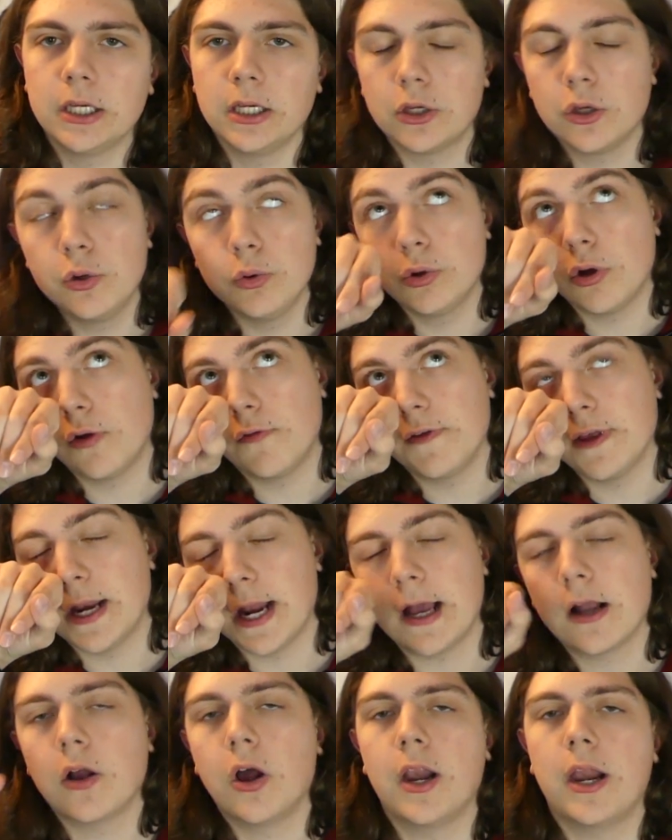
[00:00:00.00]

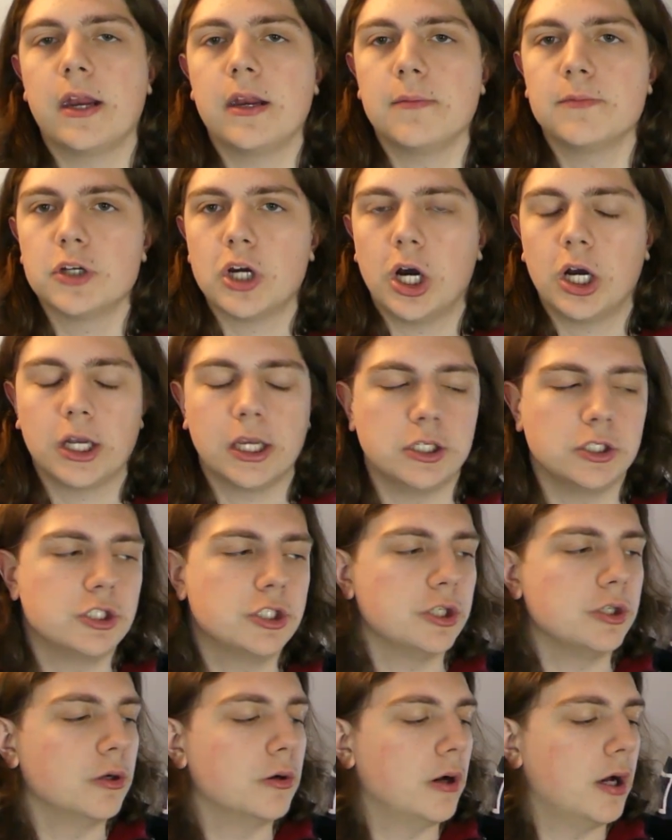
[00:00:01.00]
Ekon end up talking
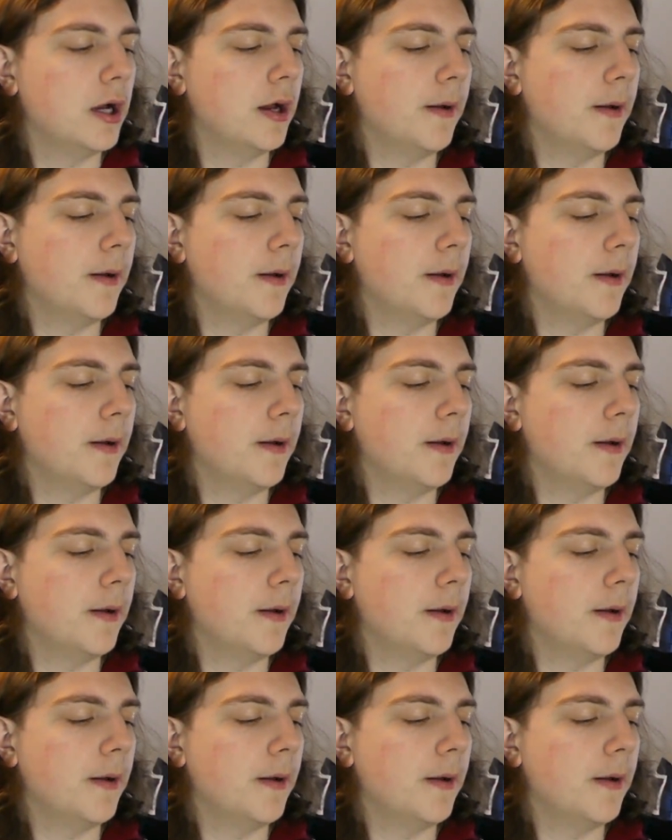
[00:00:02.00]
to,